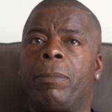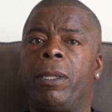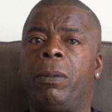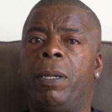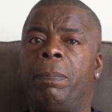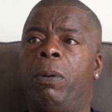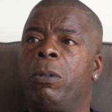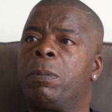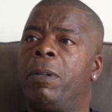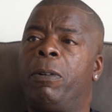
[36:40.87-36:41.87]
He went,
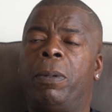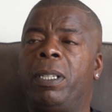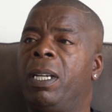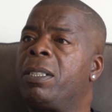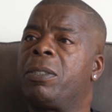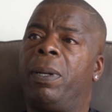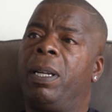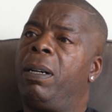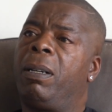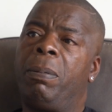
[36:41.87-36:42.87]
Portsmouth? I went, yeah,
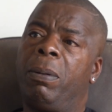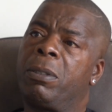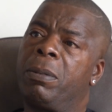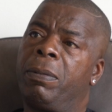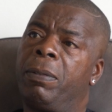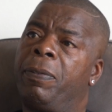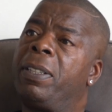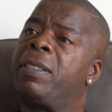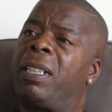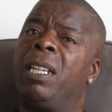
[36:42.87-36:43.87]
sweet, I'll go Portsmouth. If he'd
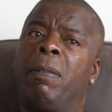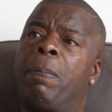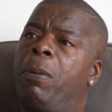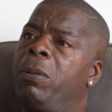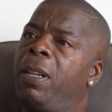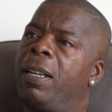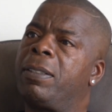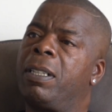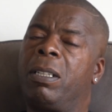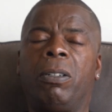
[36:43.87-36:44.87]
have said Liverpool
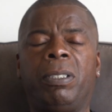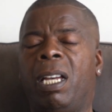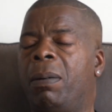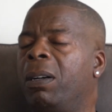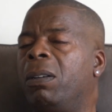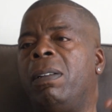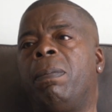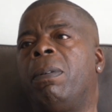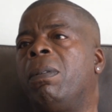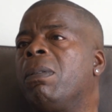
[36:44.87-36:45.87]
next, I'd have gone, yeah, I'll go
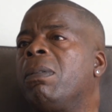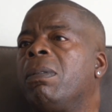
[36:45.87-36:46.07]
Liverpool.